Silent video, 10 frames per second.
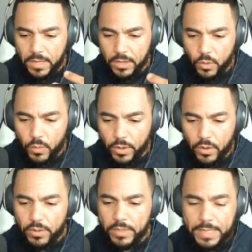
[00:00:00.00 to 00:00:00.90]
going
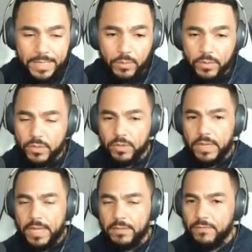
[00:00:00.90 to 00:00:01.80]
on, again, we
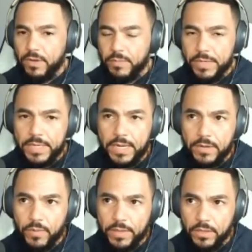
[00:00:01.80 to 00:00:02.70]
talked at the very
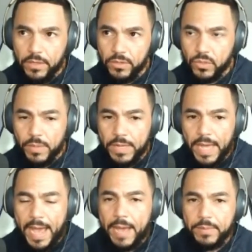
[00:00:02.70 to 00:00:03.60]
beginning, right, that there's so many
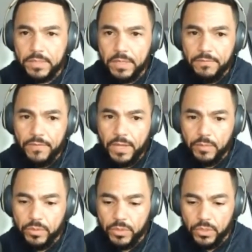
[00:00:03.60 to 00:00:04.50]
apps
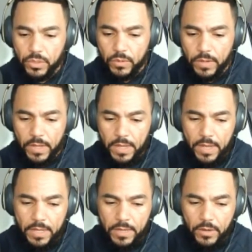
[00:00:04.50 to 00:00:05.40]
available to you.
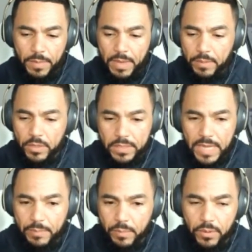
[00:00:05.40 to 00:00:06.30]
You know, maybe you're the
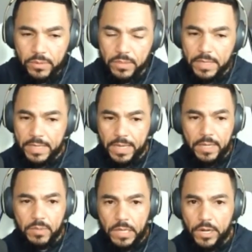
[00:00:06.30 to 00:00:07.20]
type of person that
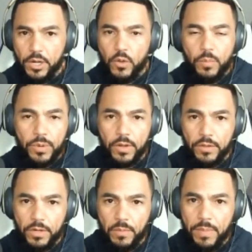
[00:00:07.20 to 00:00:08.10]
keeps a notebook,
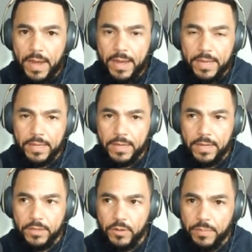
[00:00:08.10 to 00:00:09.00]

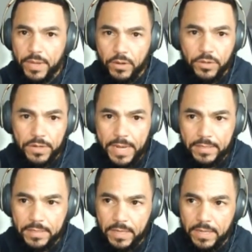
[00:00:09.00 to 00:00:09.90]
by your bed on your
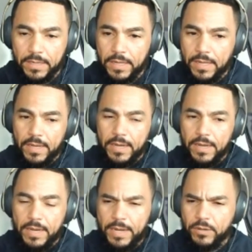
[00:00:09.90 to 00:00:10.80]
nightstand.
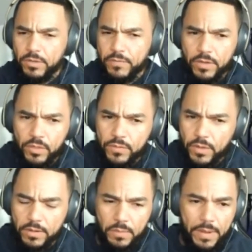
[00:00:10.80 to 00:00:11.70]
I know, Devon, you've
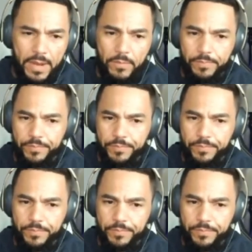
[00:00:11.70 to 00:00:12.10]
talked about